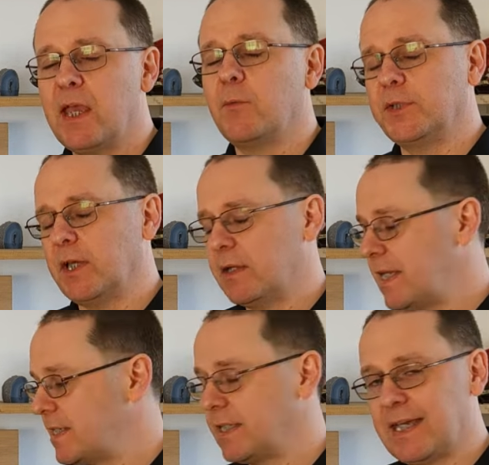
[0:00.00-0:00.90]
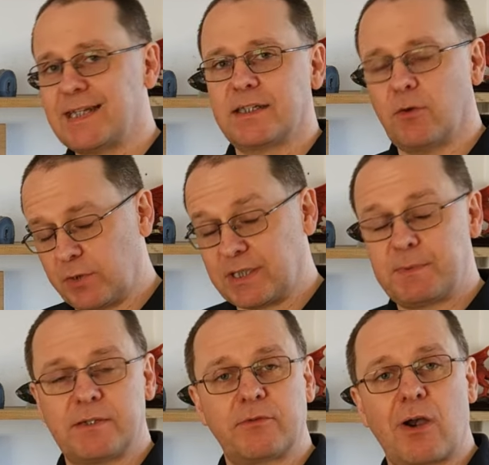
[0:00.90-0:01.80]
When the heating gets, or the
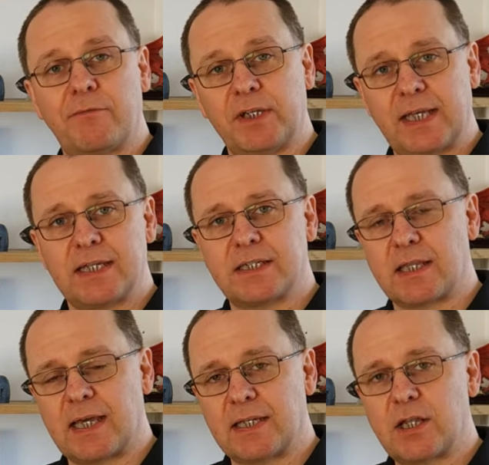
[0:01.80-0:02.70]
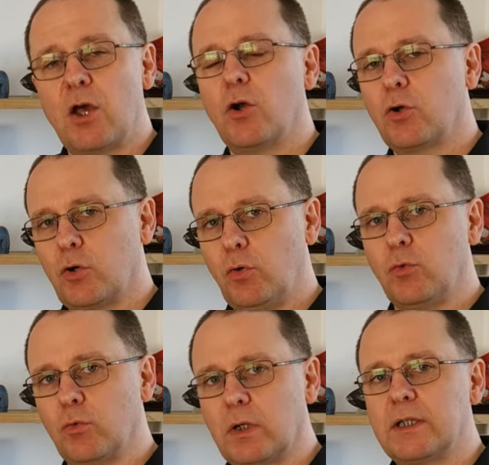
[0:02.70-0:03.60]
specific gravity gets to that,
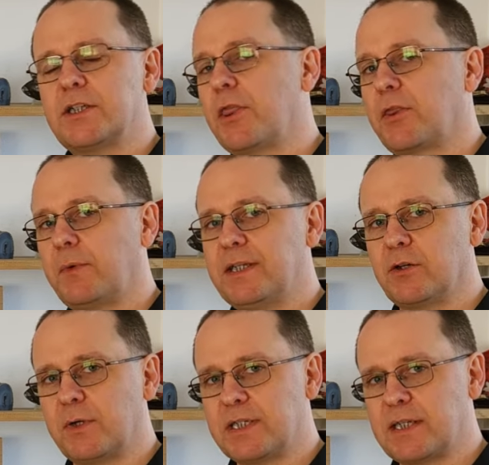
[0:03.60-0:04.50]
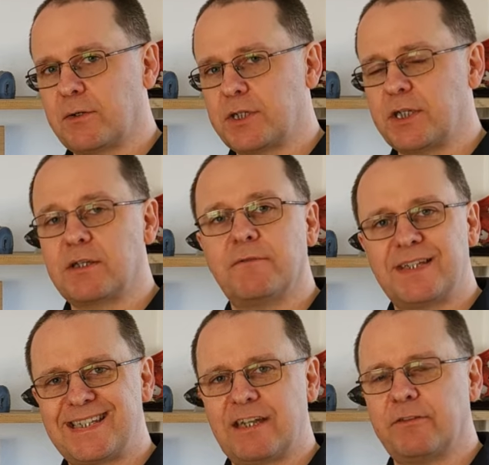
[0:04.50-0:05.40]
cool to 3 degrees Celsius for
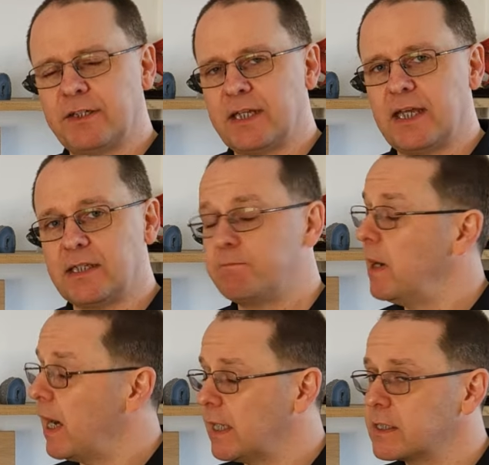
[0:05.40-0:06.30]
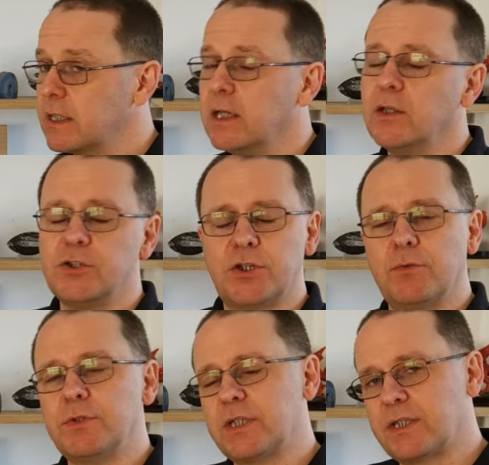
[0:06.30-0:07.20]
7 days. But
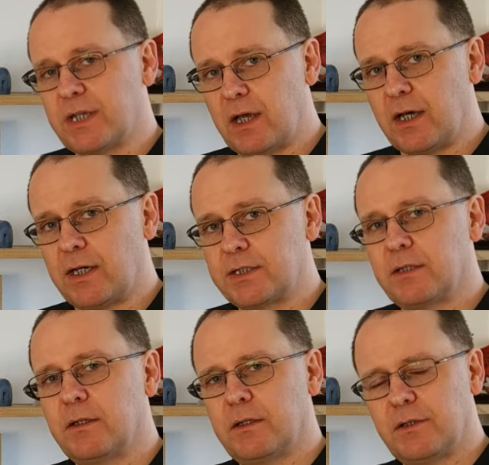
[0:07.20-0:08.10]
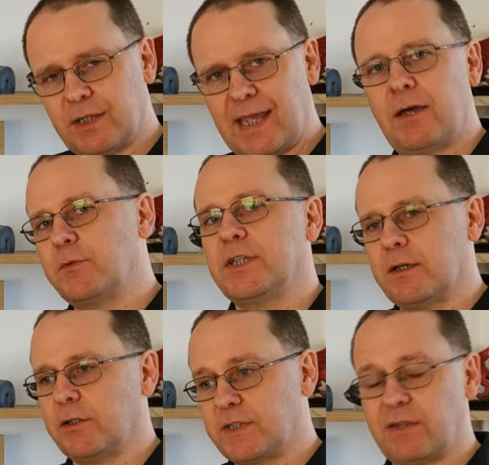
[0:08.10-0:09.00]
don't start the
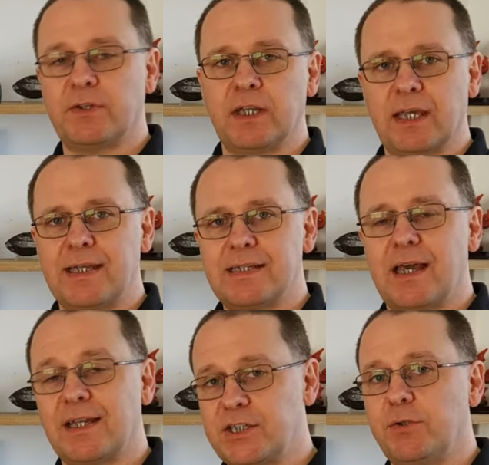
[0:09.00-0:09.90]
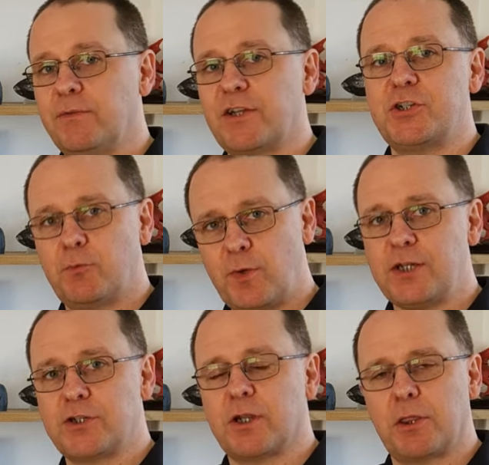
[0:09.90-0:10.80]
countdown of 7 days until you've actually
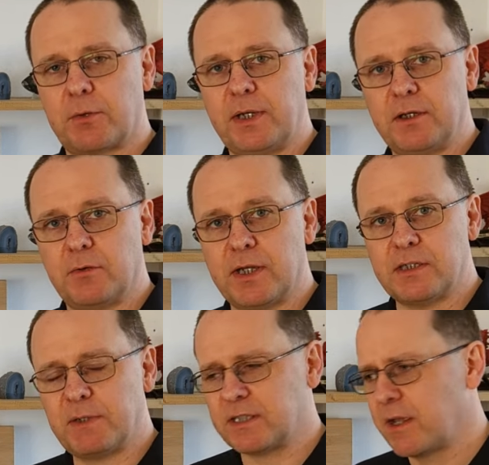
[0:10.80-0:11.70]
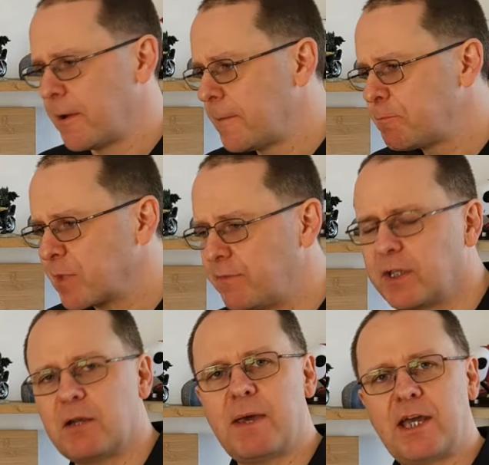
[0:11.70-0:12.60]
reached 3 degrees. Because if
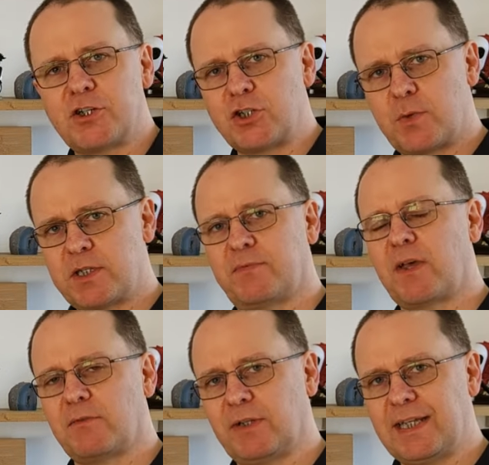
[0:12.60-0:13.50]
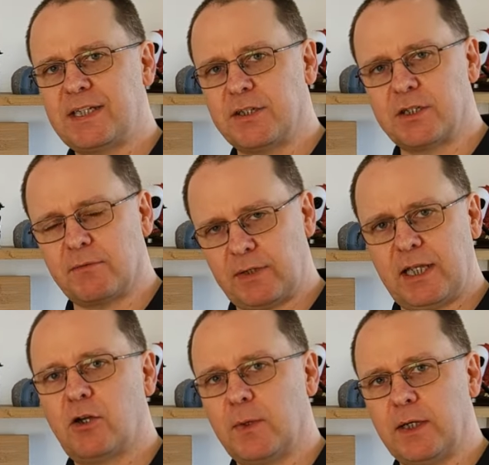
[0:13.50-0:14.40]
you can imagine 25 litres of
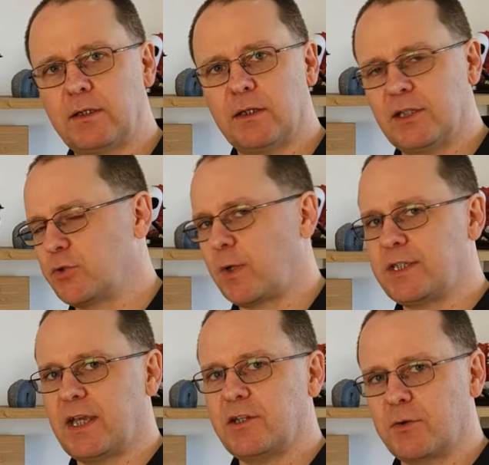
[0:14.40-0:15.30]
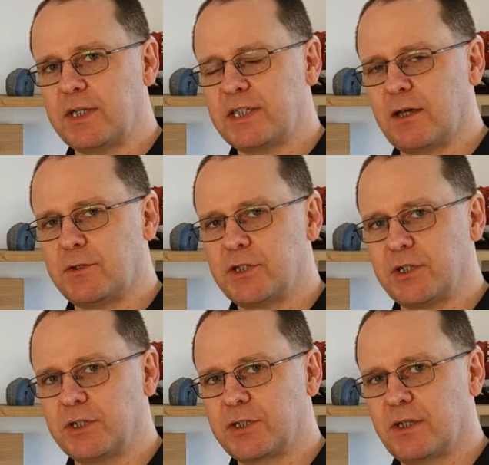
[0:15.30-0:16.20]
liquid at 28 degrees
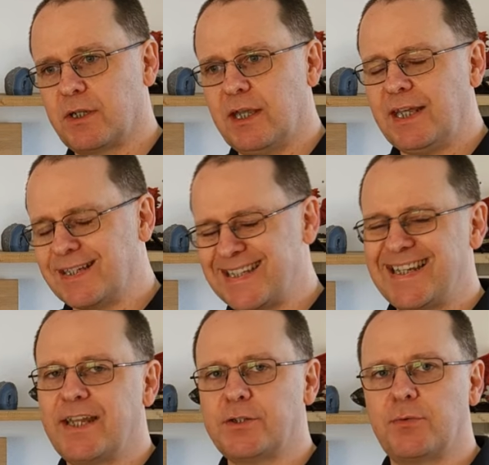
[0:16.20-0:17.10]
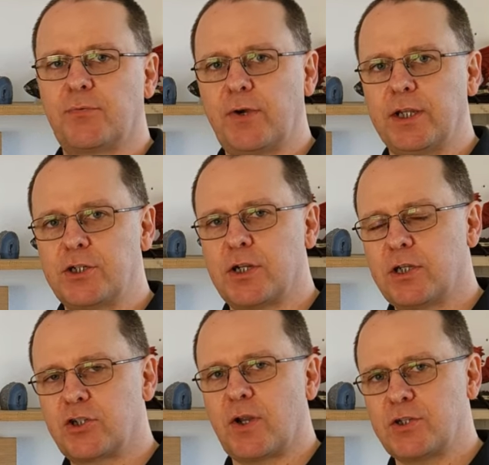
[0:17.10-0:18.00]
Celsius in a standard fridge,
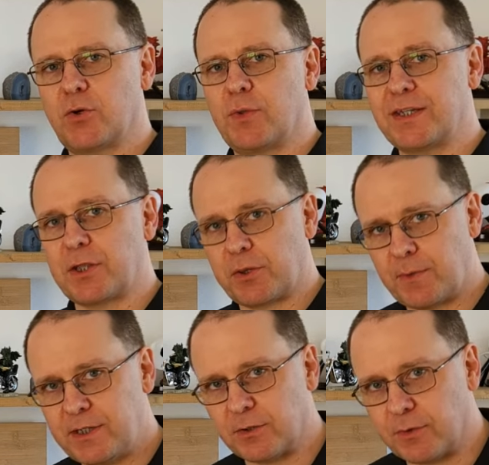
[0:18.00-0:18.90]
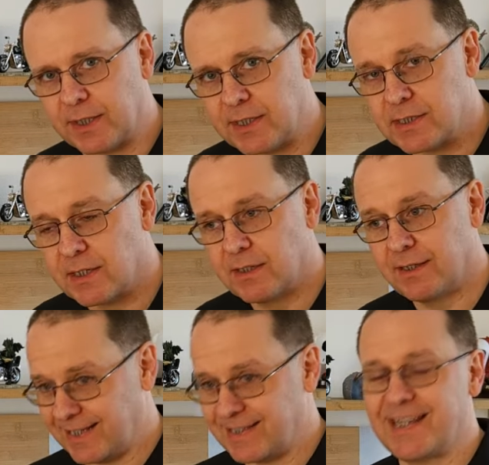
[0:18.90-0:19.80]
trying to cool that to 3 degrees,
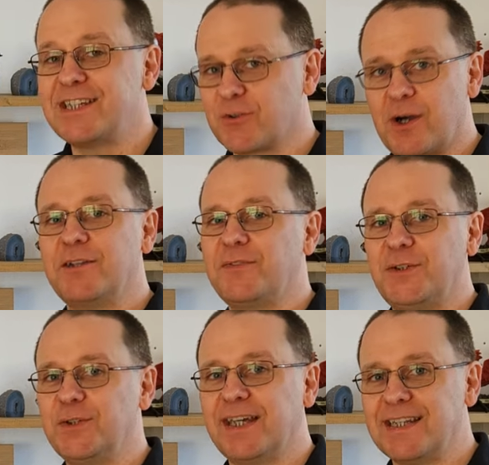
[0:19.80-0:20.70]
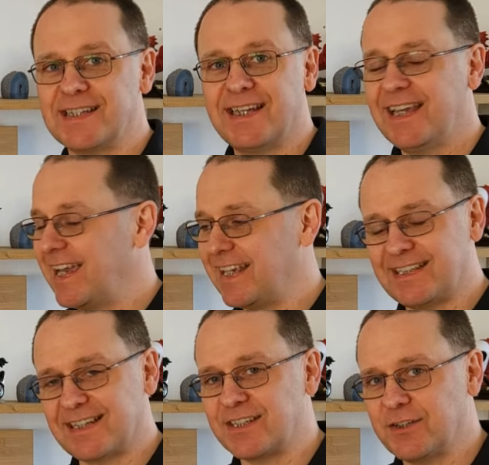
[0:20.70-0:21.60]
that takes quite a few days.
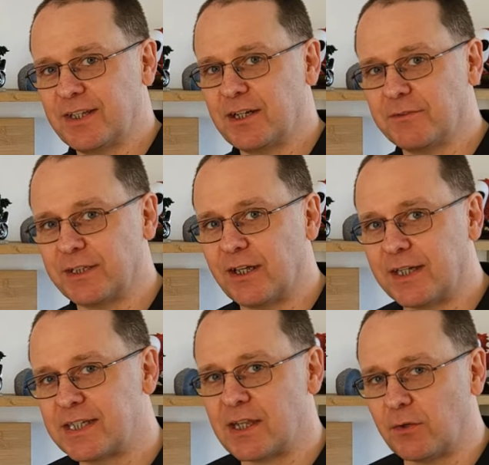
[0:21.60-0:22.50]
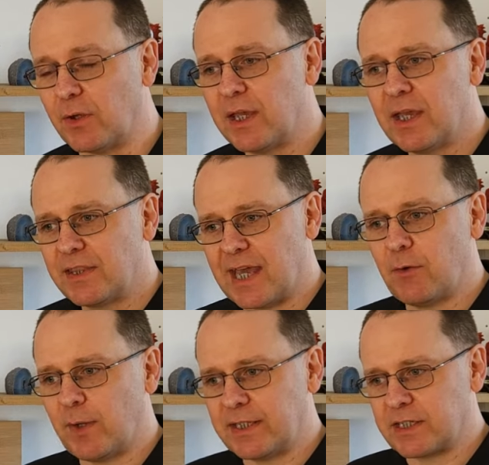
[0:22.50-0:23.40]
It doesn't do that overnight, so
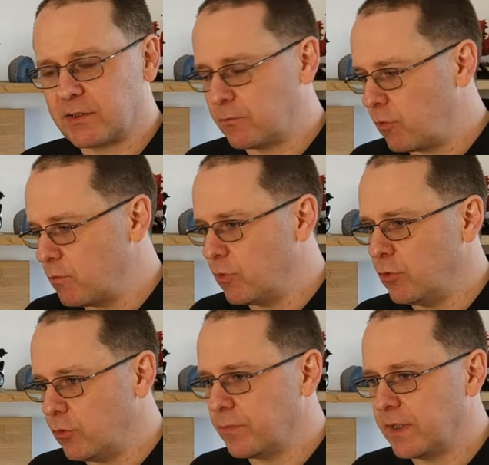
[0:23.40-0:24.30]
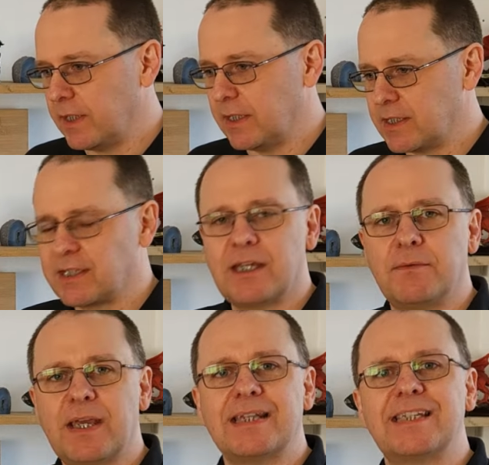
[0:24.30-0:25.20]
that way it doesn't remove the, it doesn't
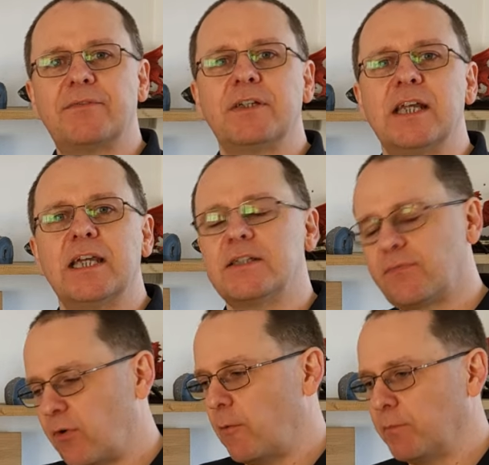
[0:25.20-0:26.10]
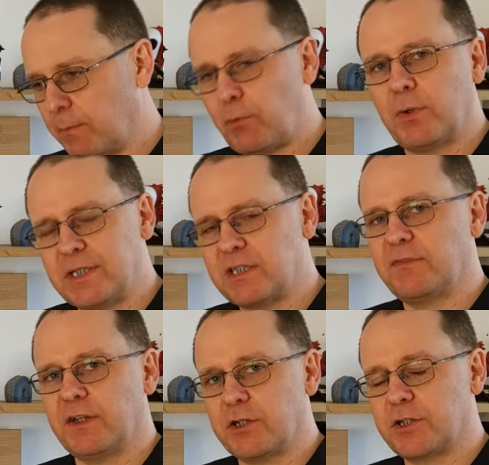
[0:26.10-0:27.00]
give, get seven days from the point it's
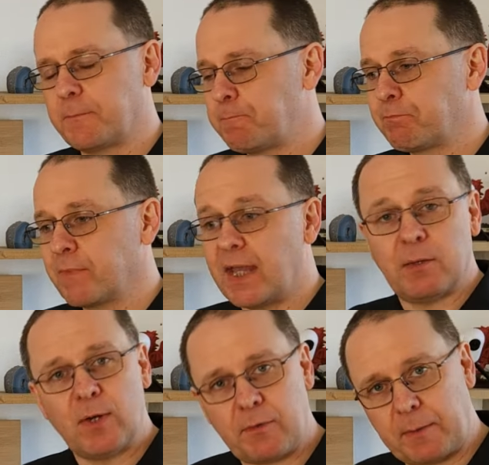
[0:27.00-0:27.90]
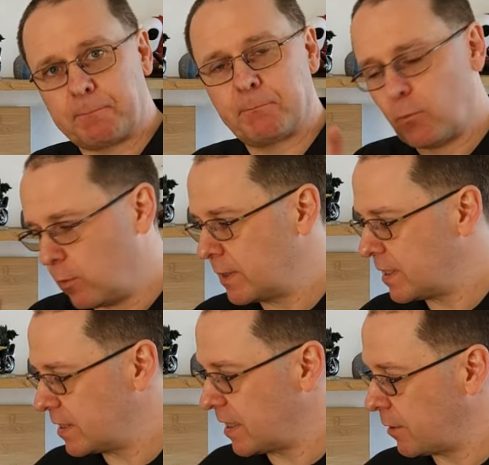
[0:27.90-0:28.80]
finished. And anyway,
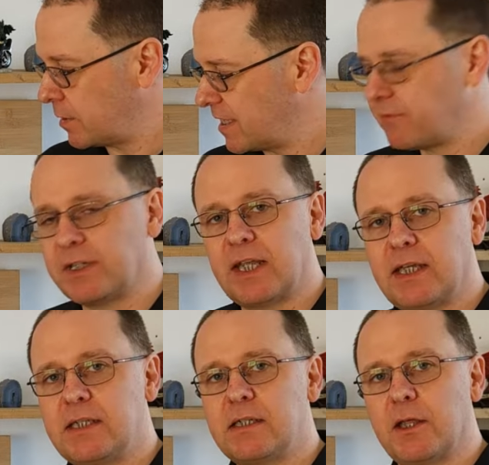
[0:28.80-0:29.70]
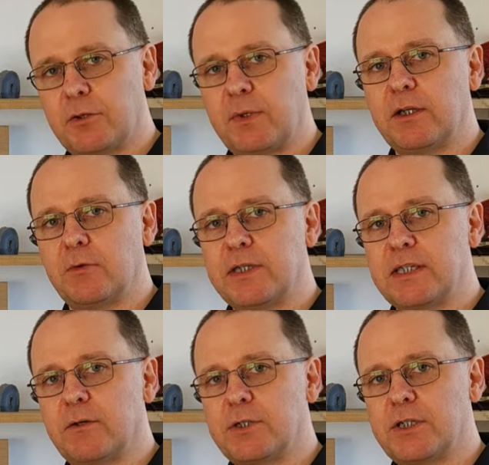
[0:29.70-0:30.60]
once it's done seven days at three degrees
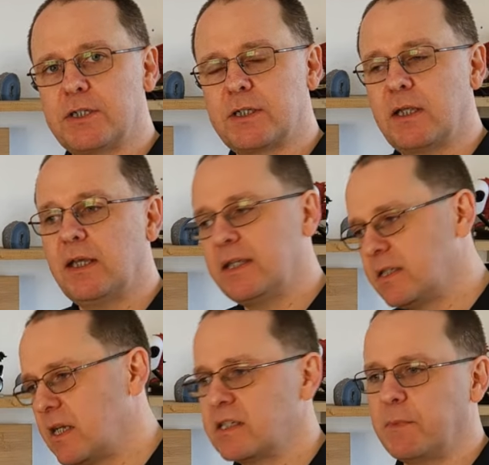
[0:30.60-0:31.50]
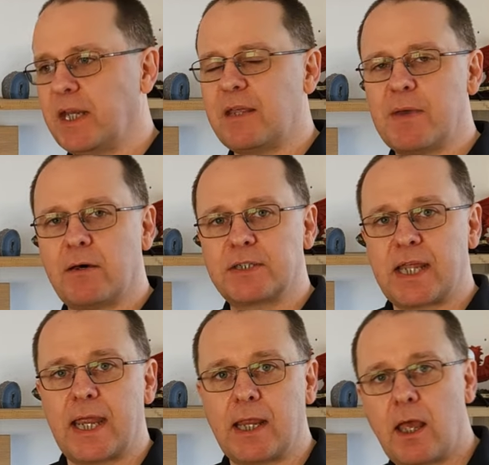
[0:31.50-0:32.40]
Celsius, it sends me an email
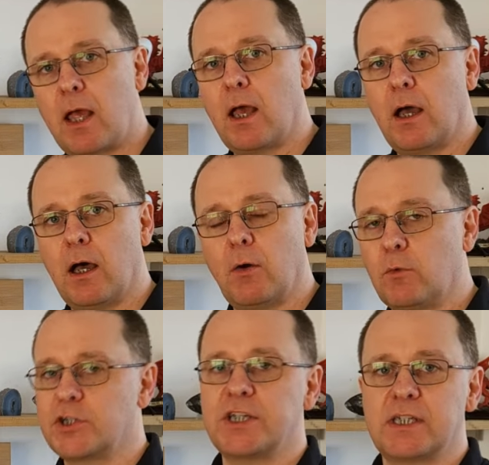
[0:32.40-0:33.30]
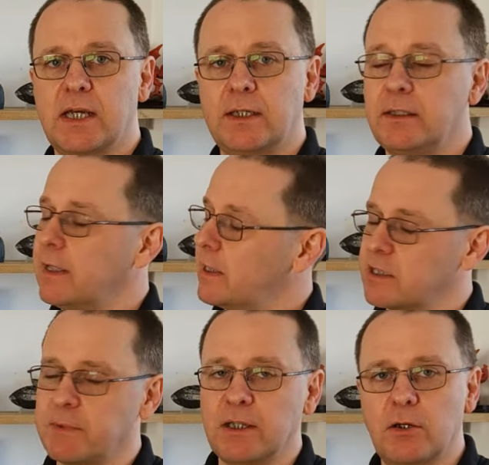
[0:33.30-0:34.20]
saying, wash is done and
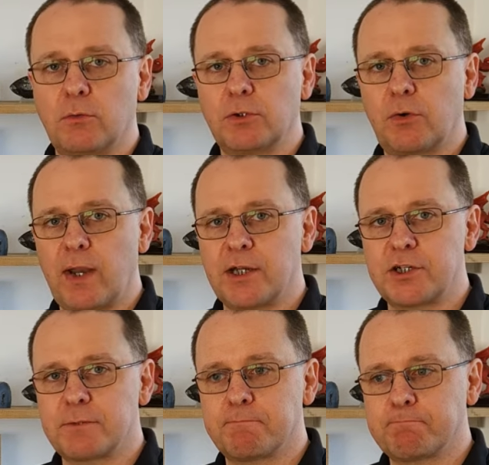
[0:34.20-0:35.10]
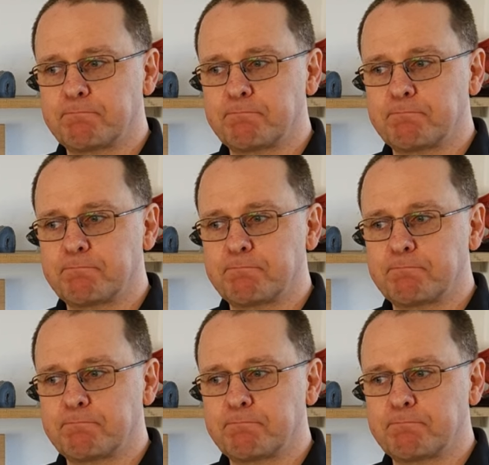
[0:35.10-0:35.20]
it's been cold crashed.